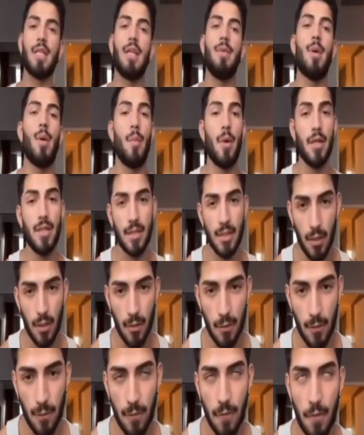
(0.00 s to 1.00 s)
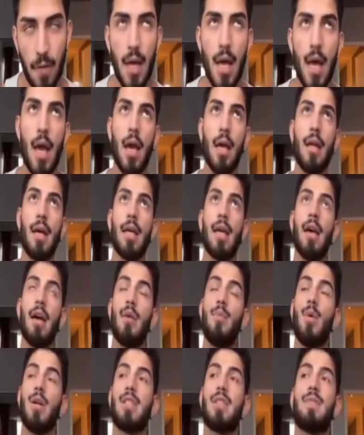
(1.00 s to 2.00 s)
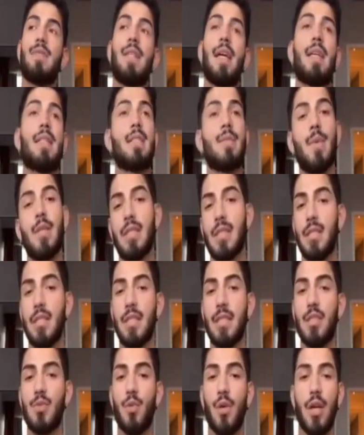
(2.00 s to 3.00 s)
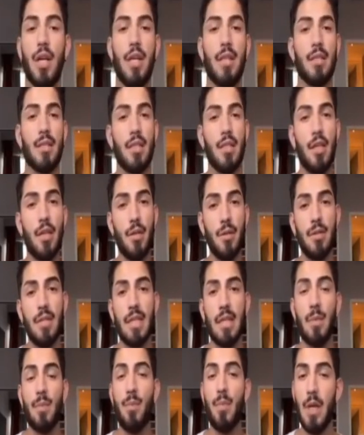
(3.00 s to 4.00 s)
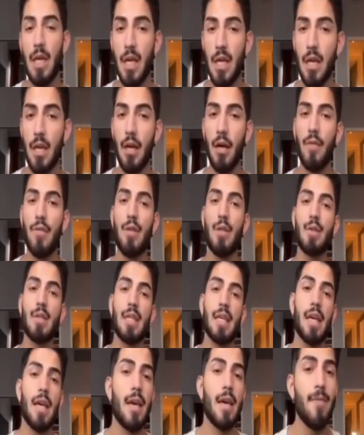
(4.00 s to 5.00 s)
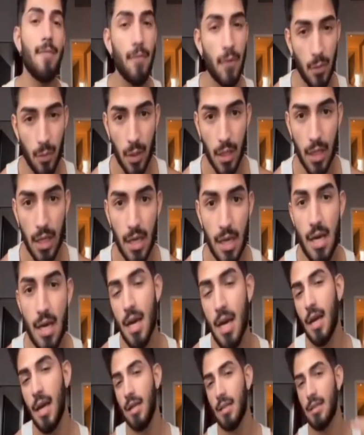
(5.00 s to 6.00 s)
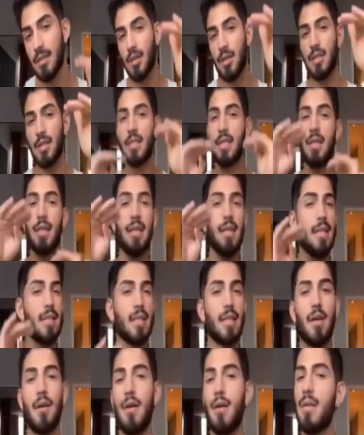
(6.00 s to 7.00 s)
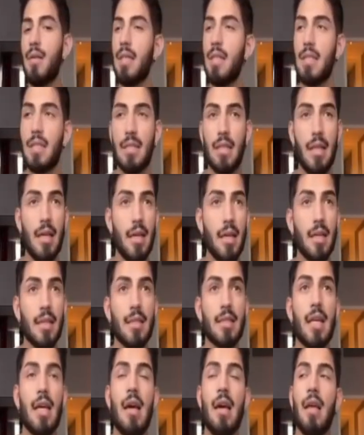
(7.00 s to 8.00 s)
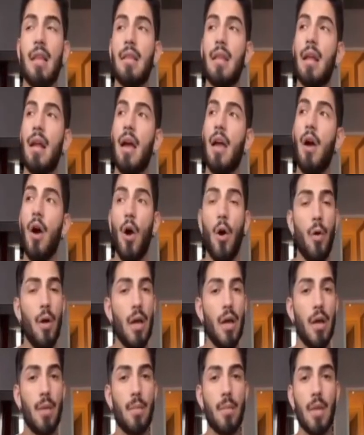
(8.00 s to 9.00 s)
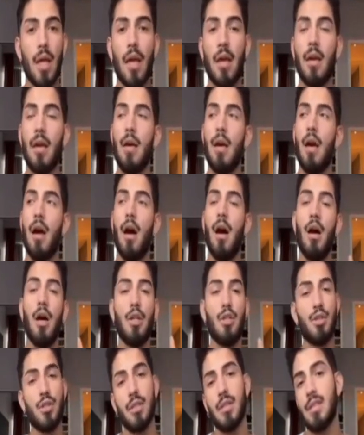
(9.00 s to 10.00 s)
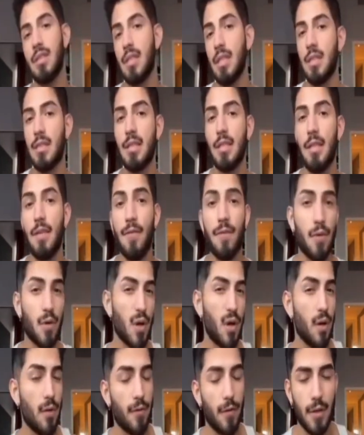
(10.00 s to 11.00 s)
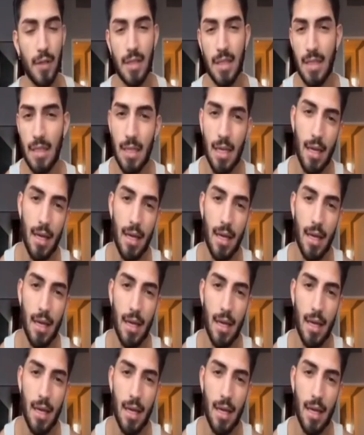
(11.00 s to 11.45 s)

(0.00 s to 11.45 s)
city by myself, and I get a bunch of text messages where he's accusing me of using him for money. And he starts to list all these things that I owe him, like 160 for our first